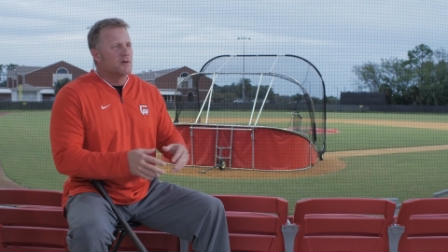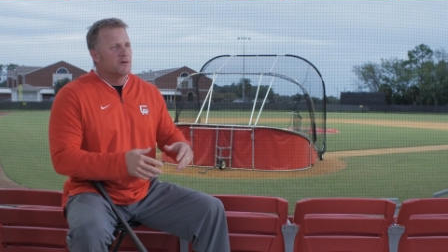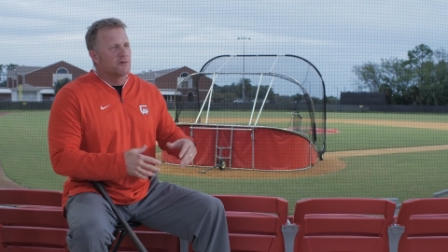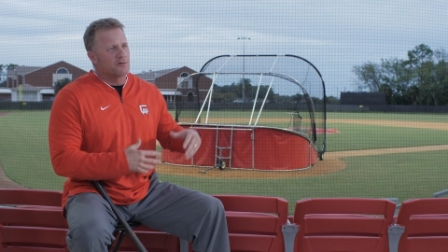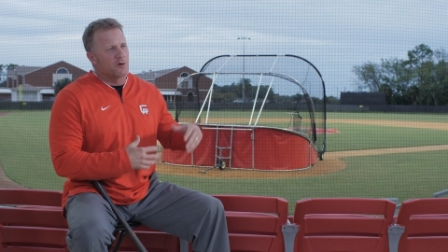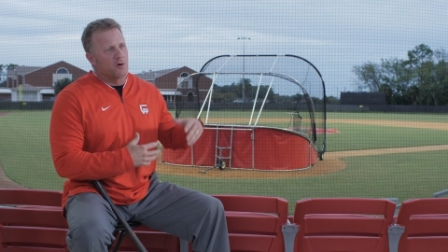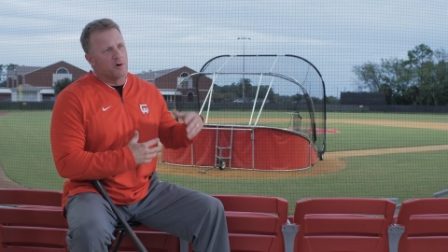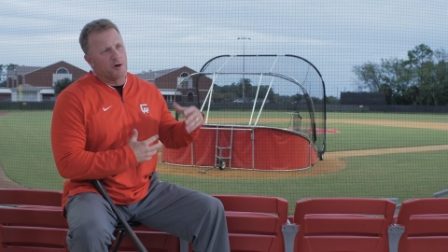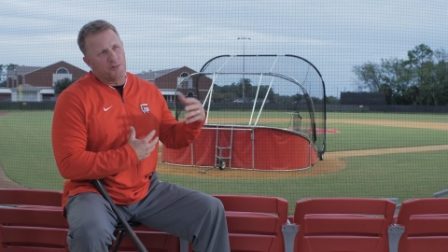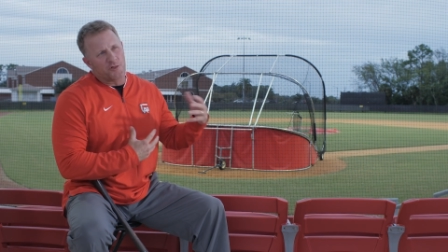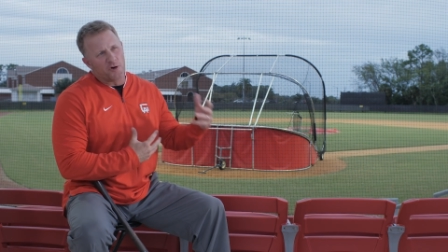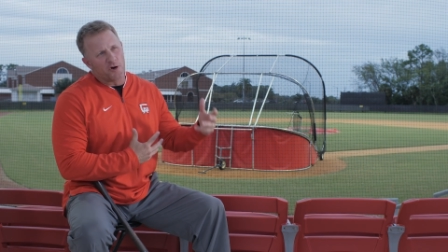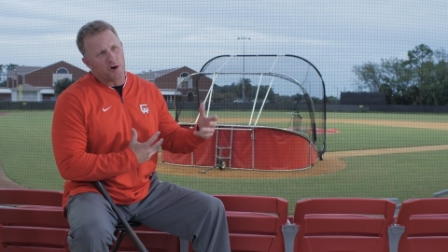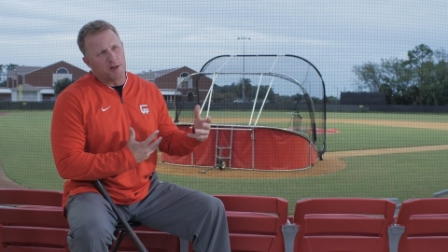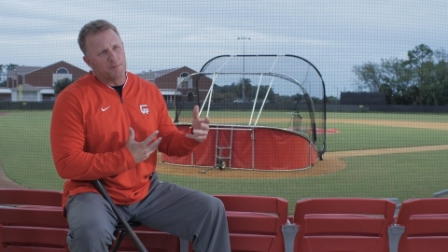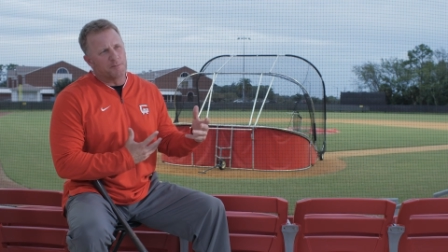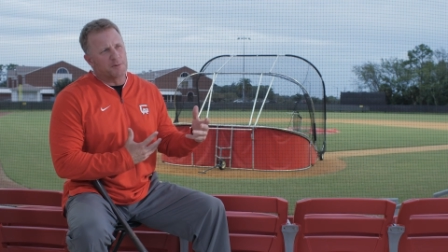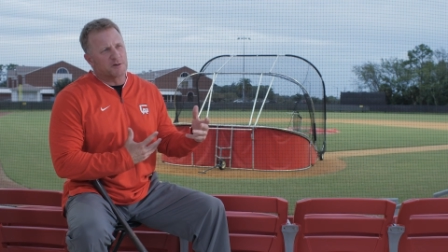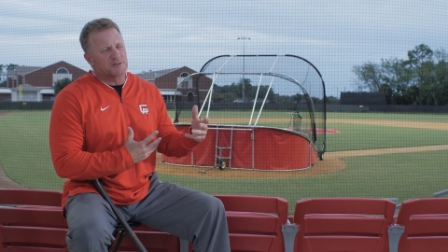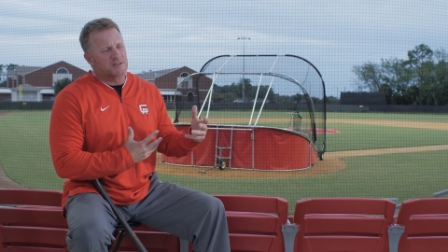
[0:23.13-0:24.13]
So a
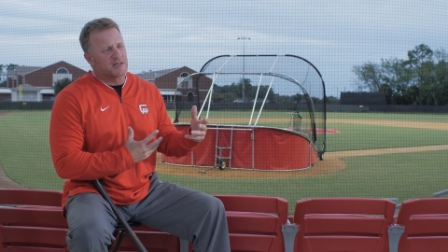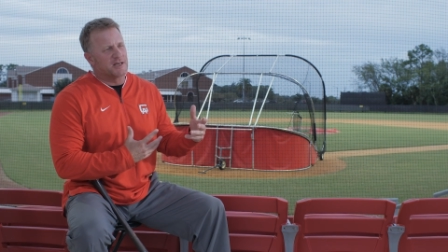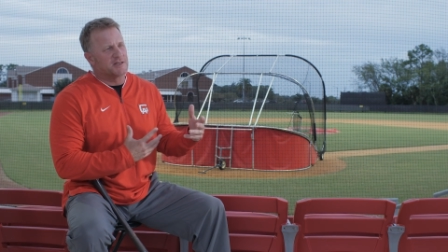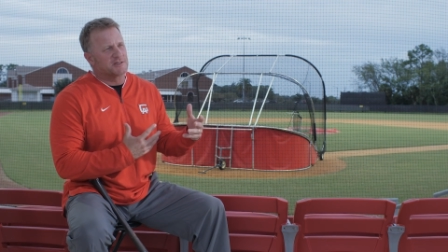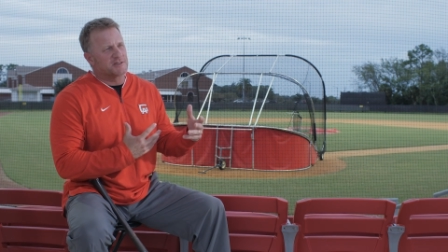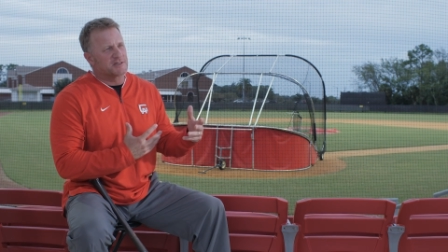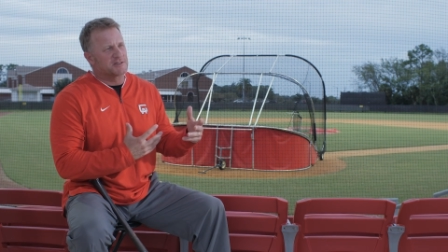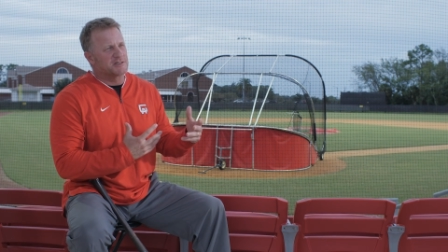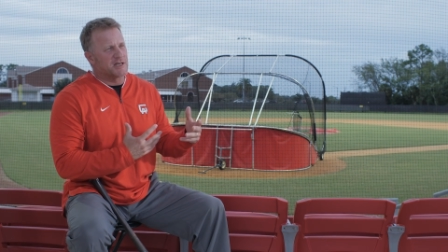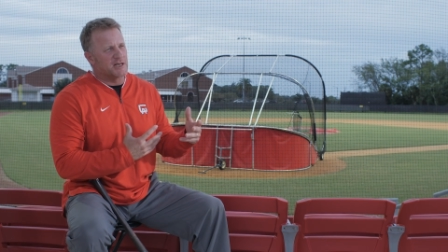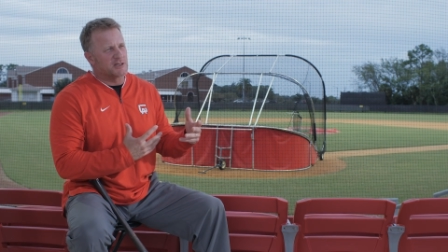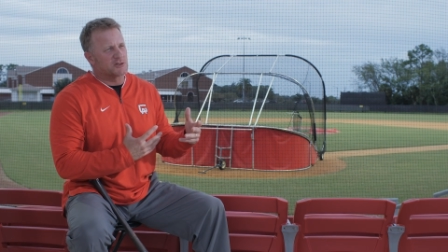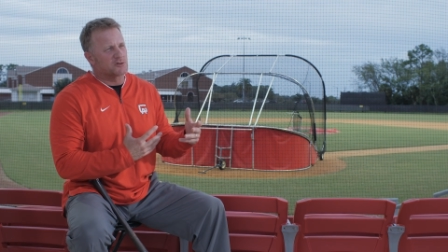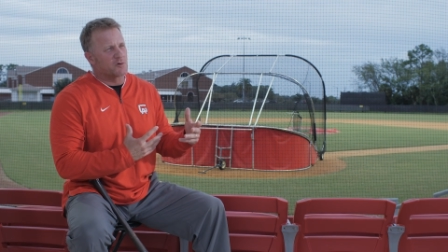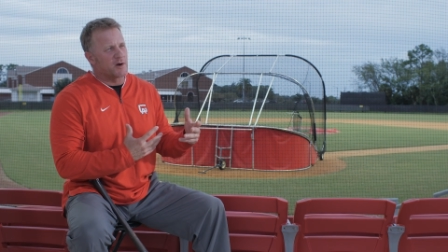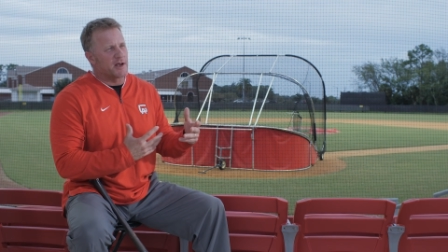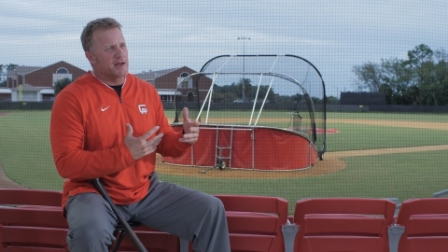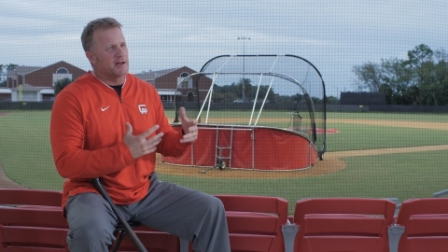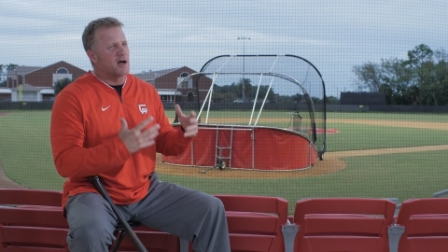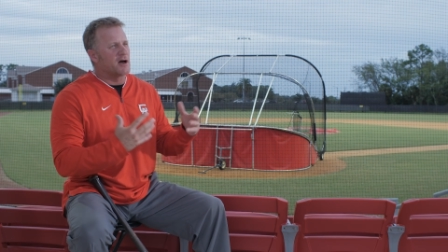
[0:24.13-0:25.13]
30%
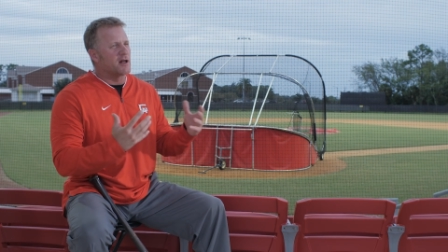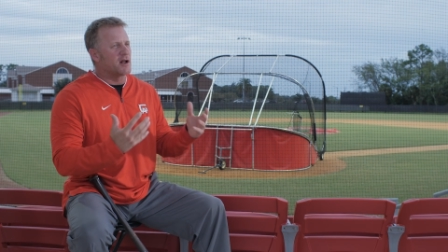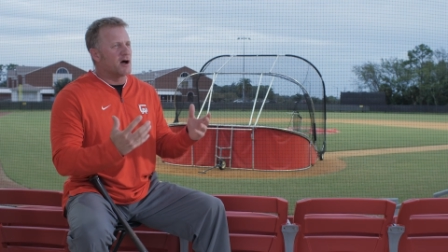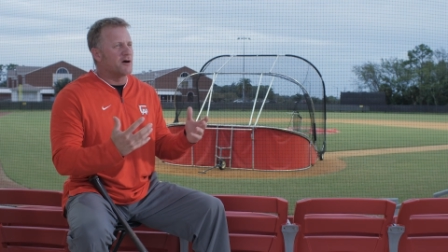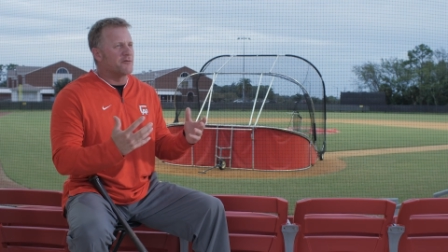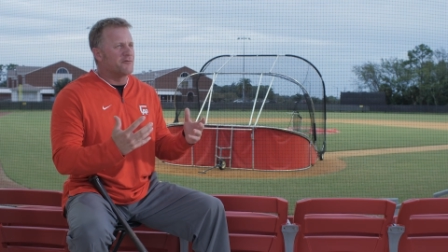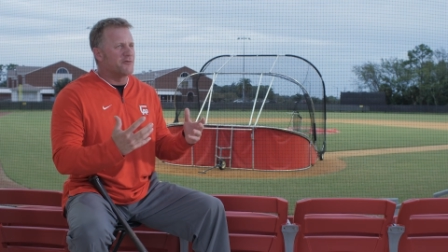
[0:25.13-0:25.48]
success rate on